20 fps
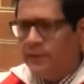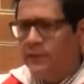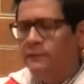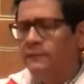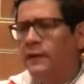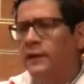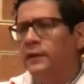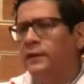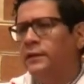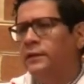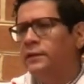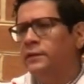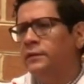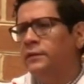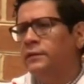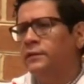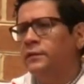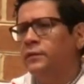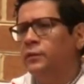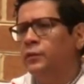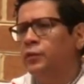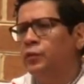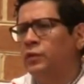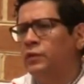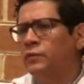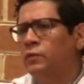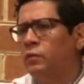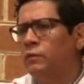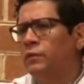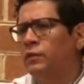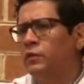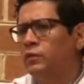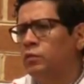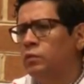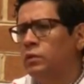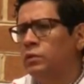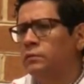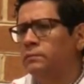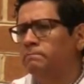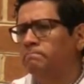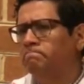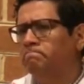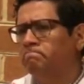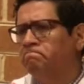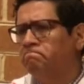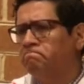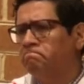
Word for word: is inviting us to transform this world.